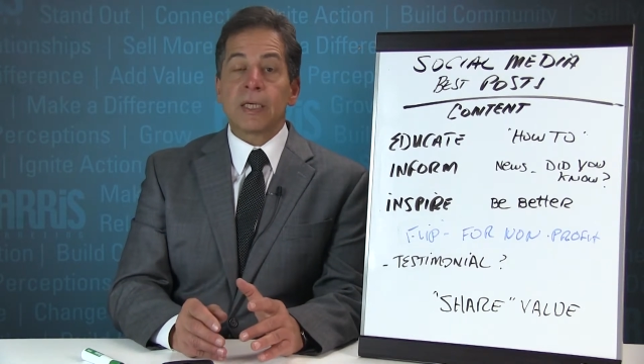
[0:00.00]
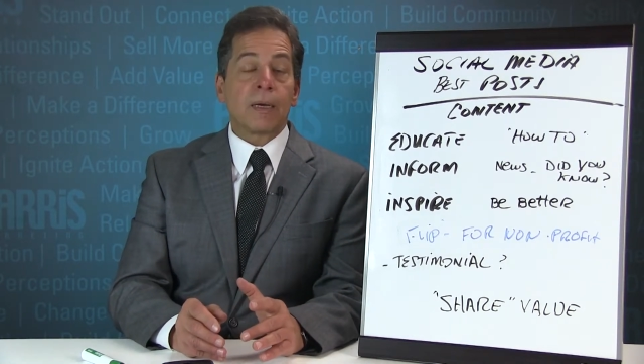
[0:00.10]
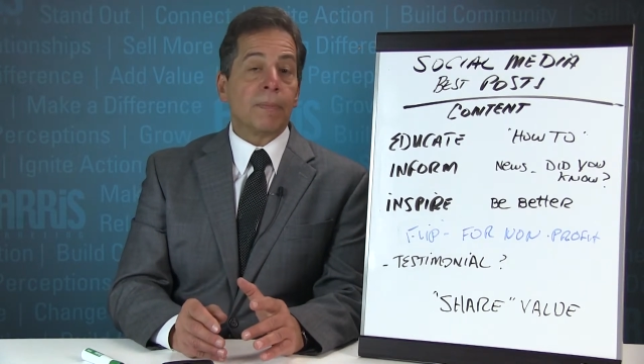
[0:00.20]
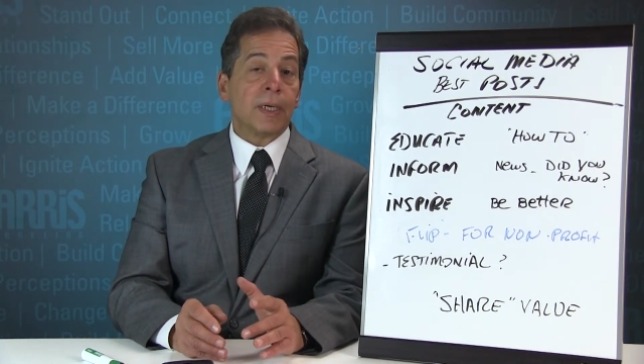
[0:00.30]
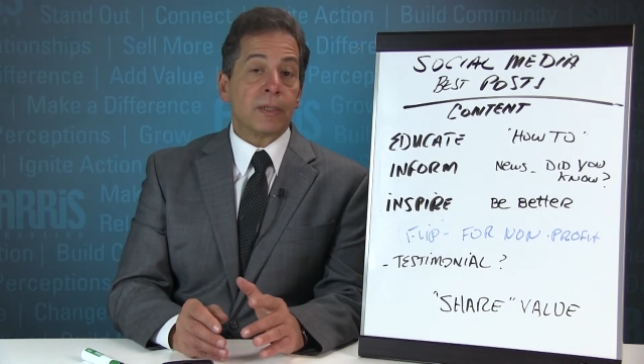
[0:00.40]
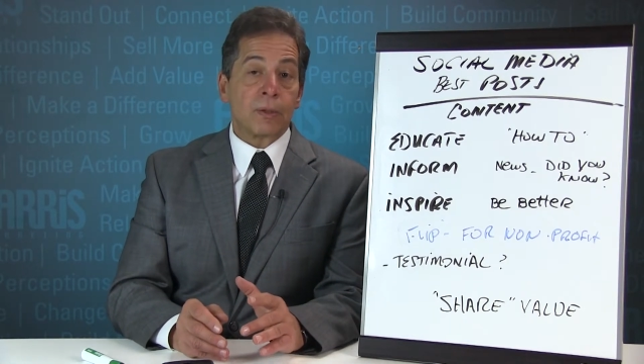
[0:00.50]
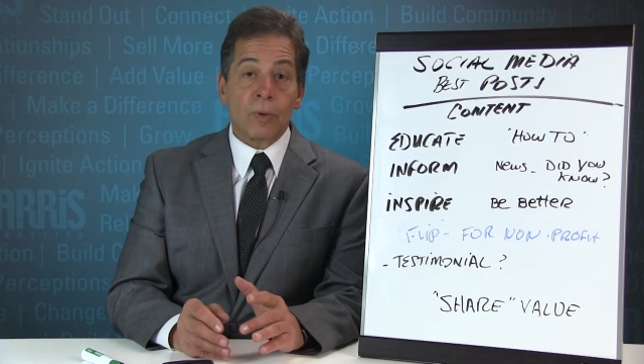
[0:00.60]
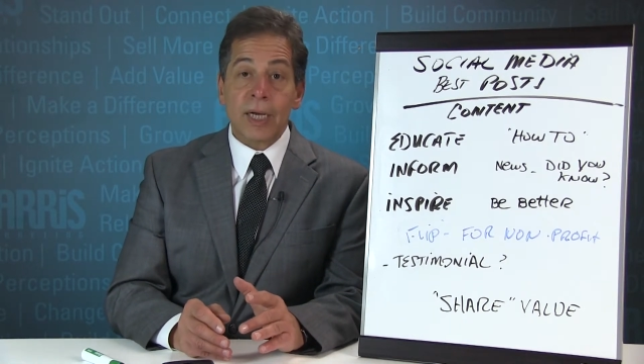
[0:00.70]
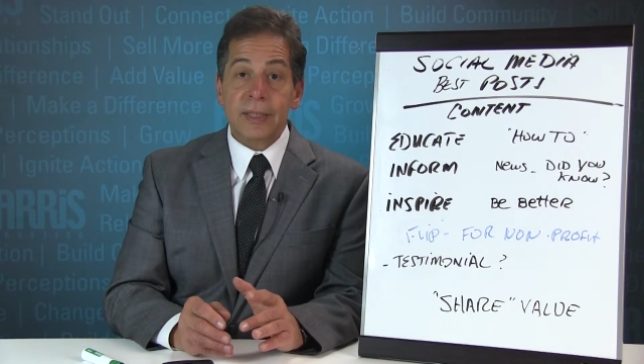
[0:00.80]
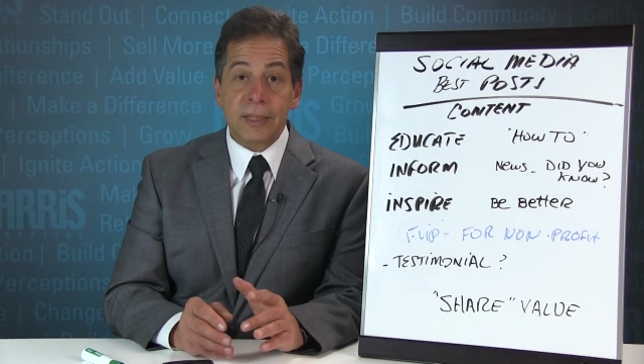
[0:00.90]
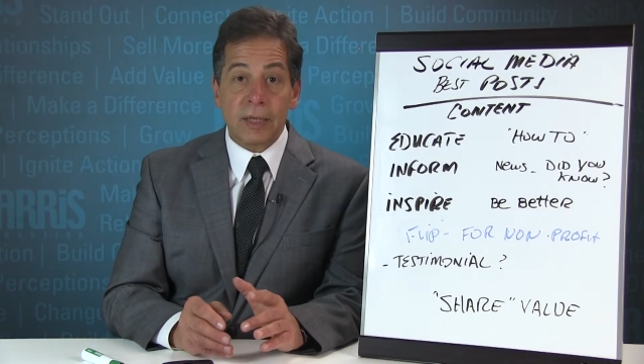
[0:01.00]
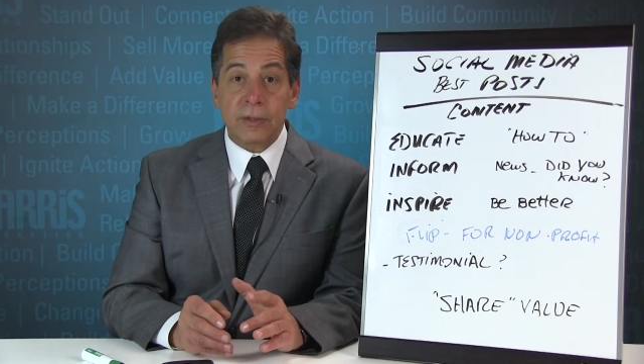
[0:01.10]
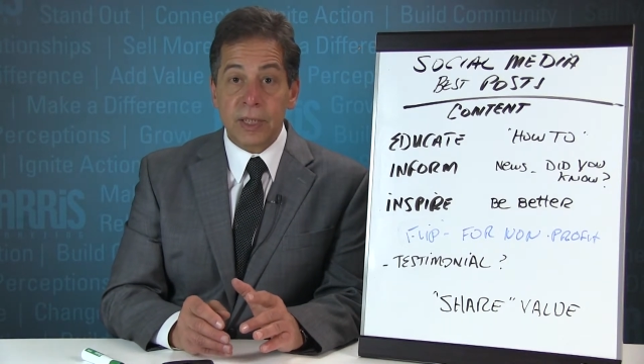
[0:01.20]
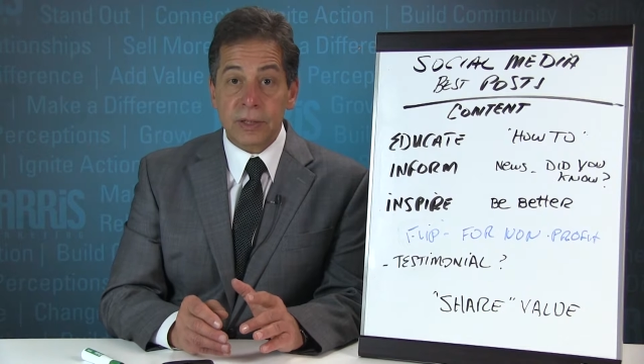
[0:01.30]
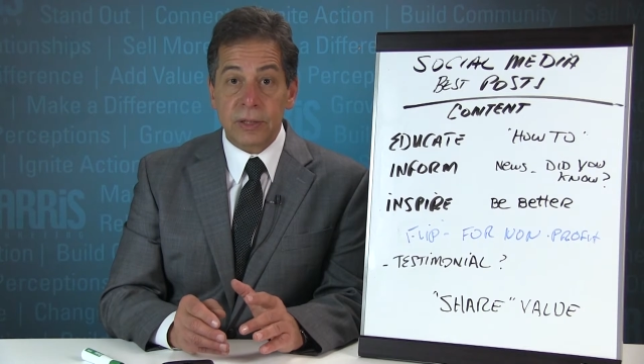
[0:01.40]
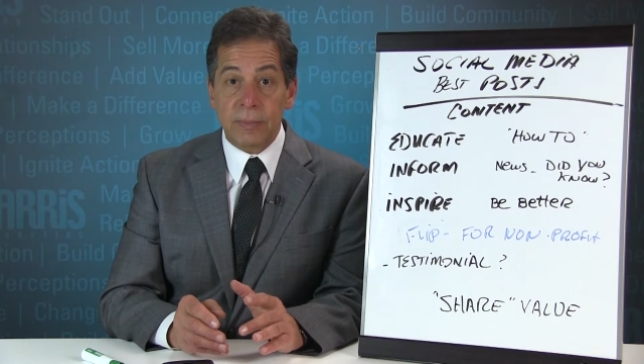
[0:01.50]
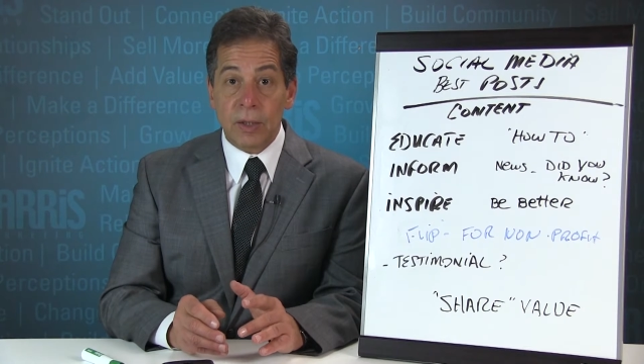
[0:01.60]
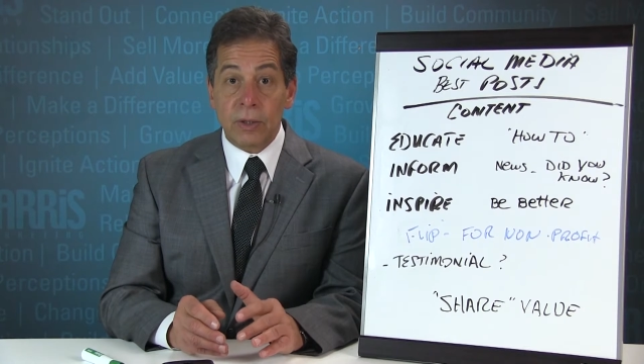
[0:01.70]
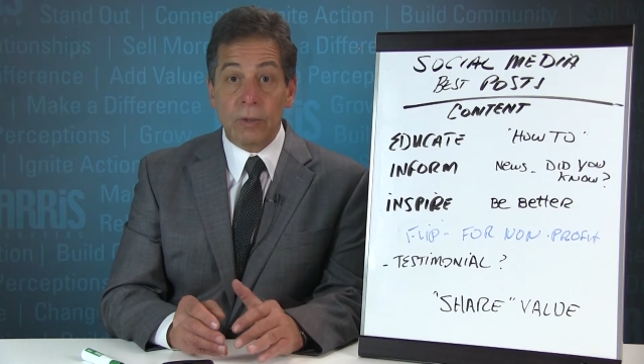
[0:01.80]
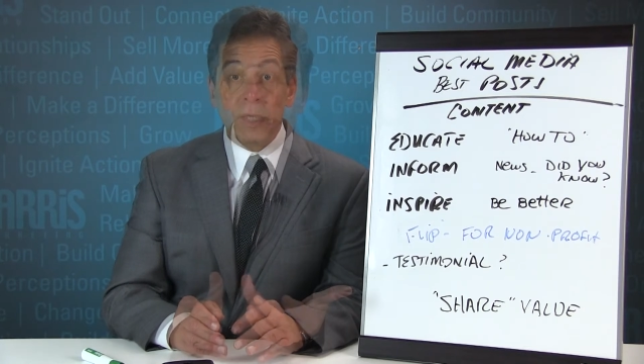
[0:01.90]
it could be a direct sell
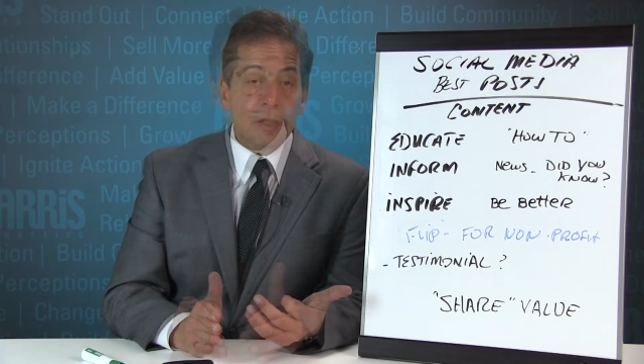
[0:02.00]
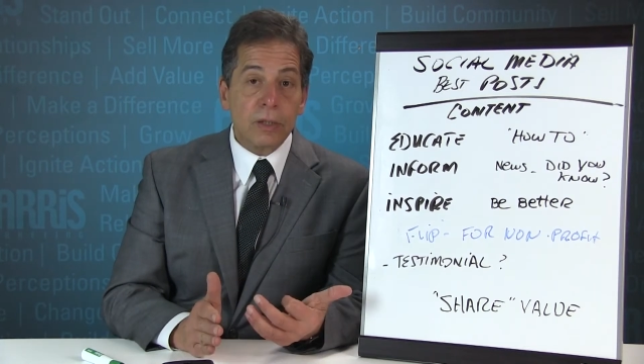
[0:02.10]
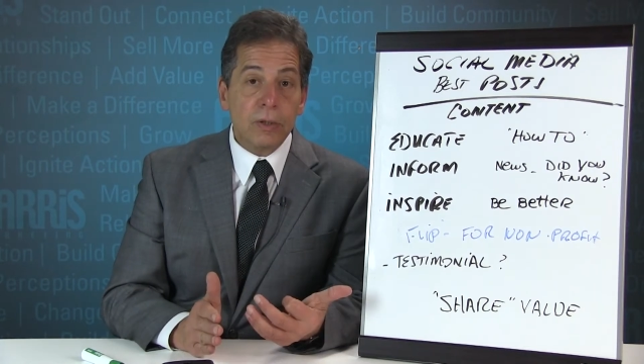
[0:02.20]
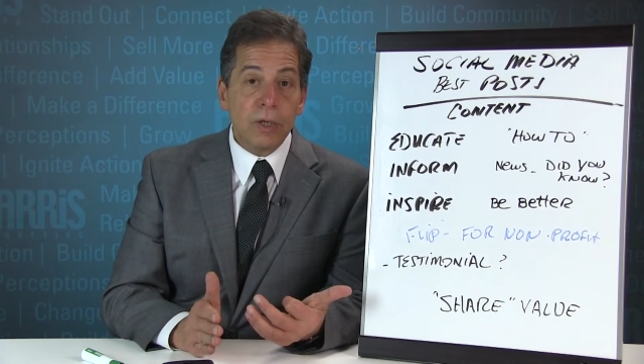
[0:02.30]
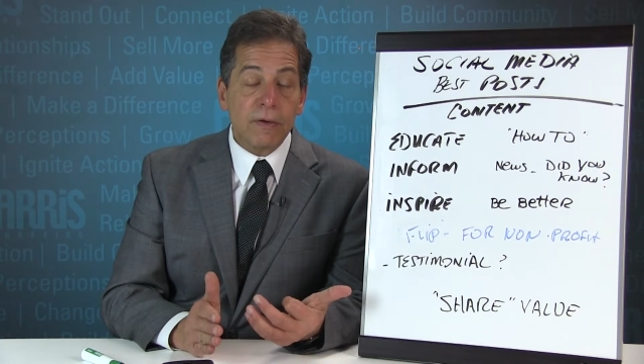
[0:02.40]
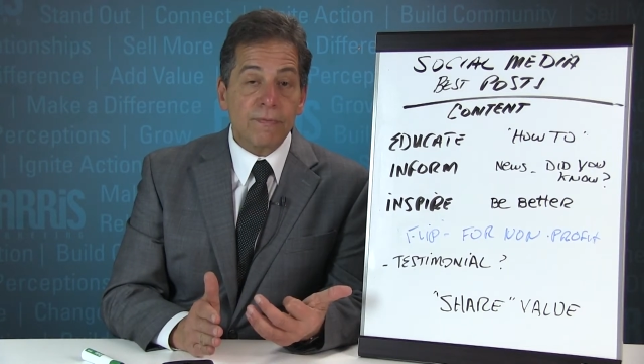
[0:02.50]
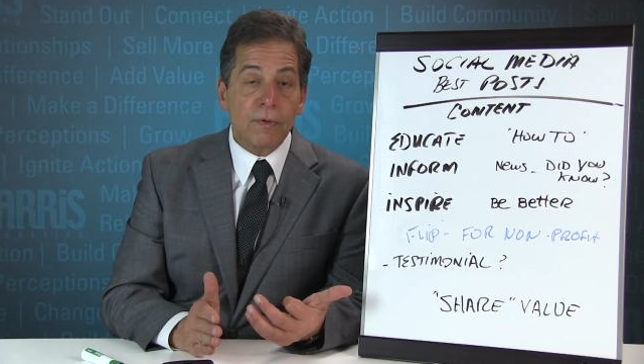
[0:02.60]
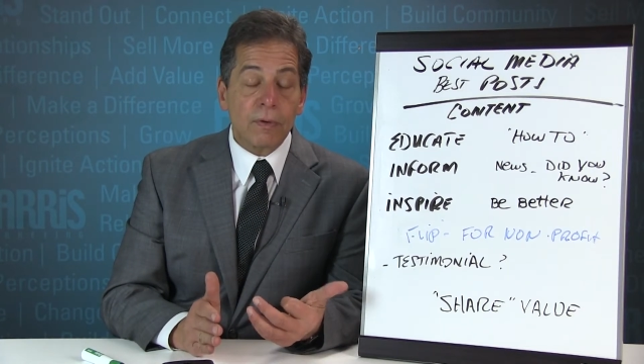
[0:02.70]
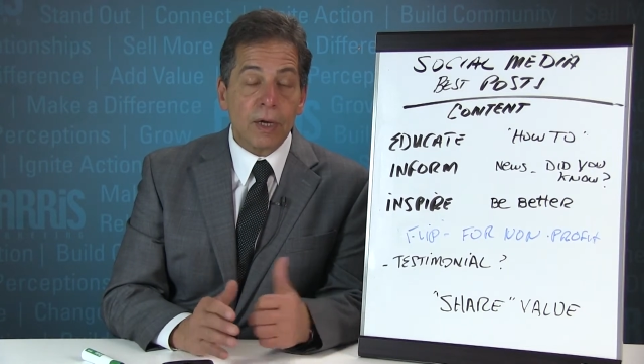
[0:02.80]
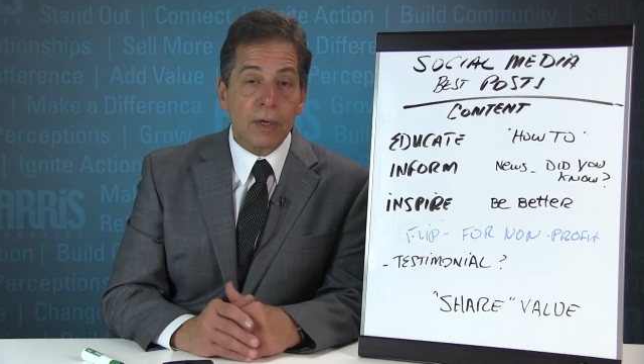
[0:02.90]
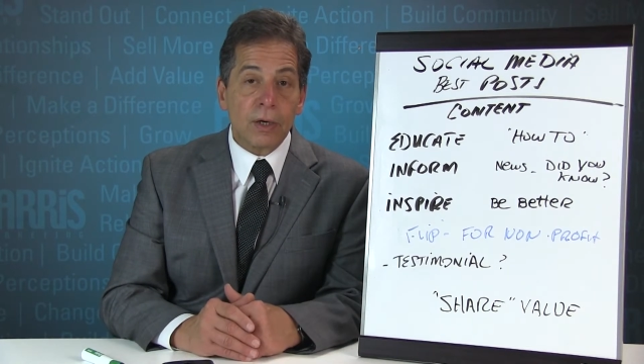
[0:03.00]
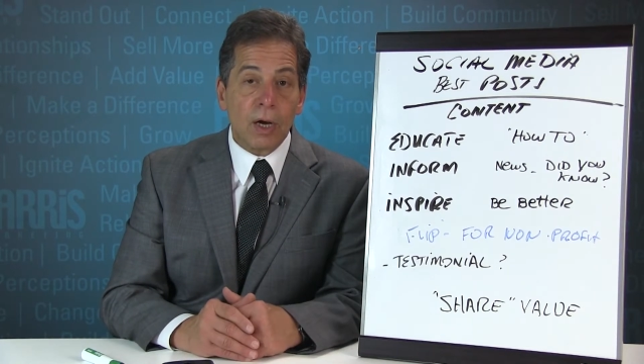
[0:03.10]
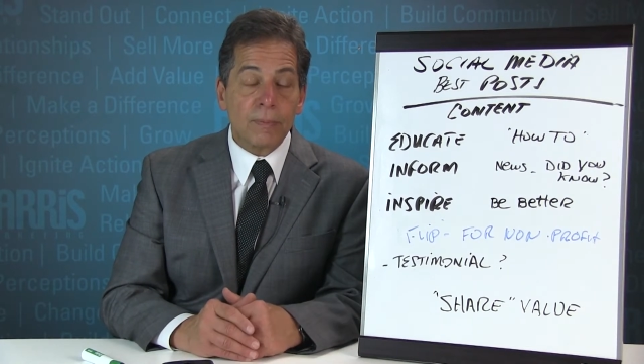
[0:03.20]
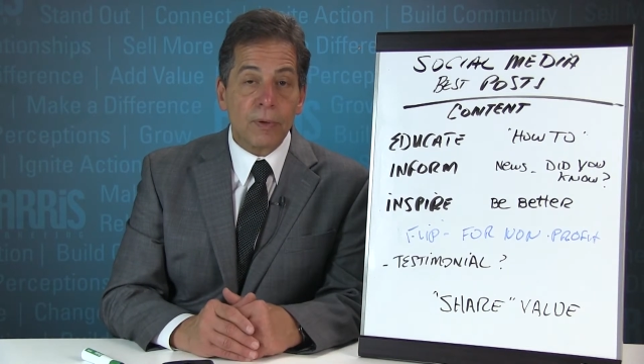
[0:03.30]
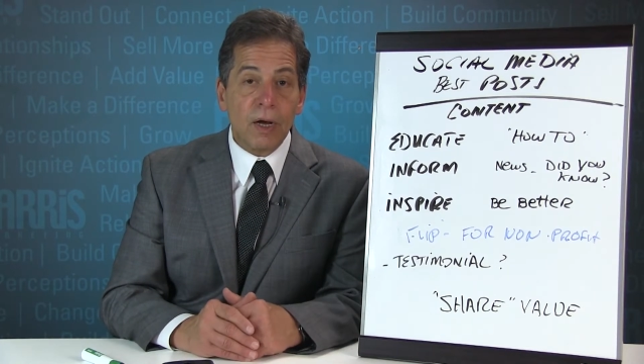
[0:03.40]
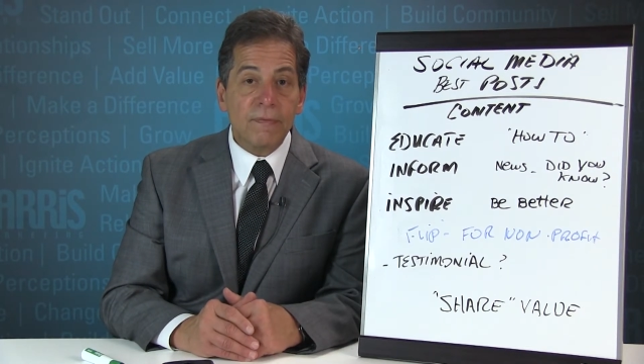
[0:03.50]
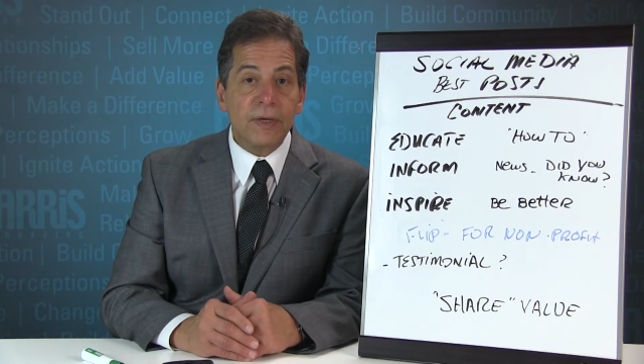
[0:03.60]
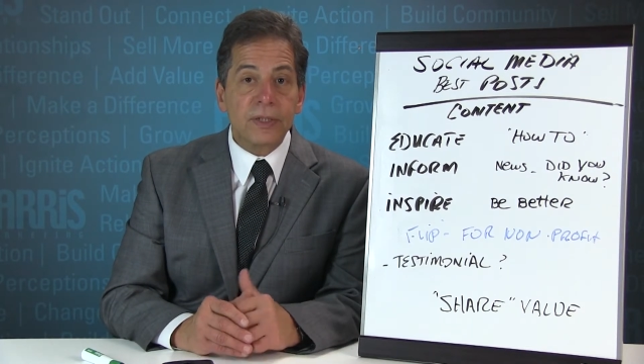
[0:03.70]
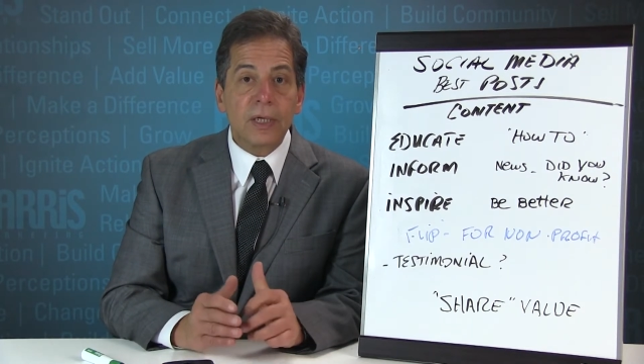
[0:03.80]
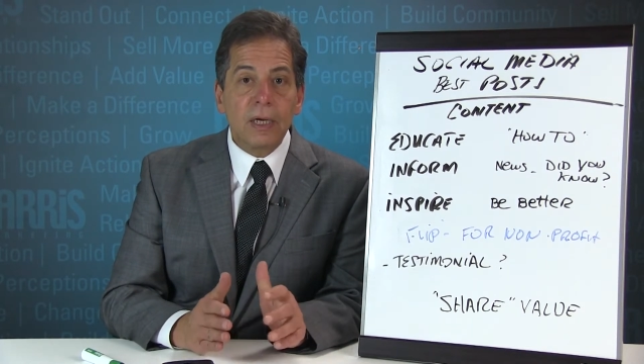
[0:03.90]
testimonial, including for
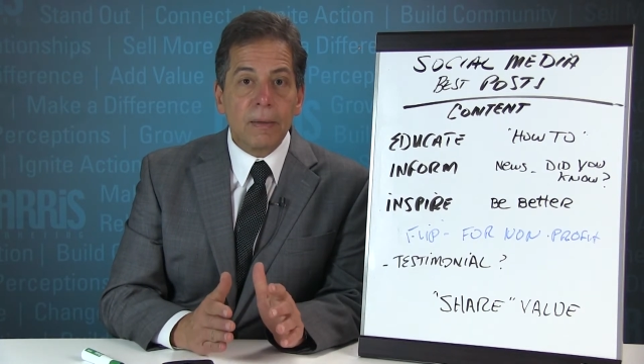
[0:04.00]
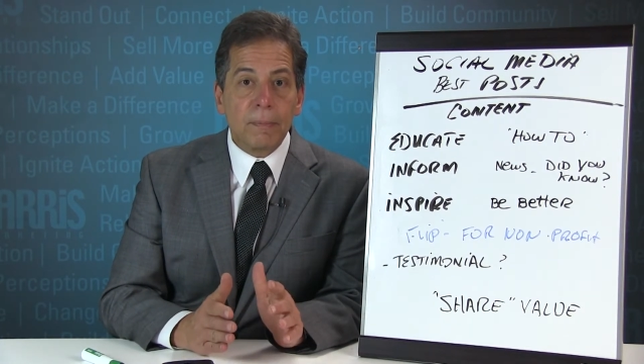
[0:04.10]
nonprofits.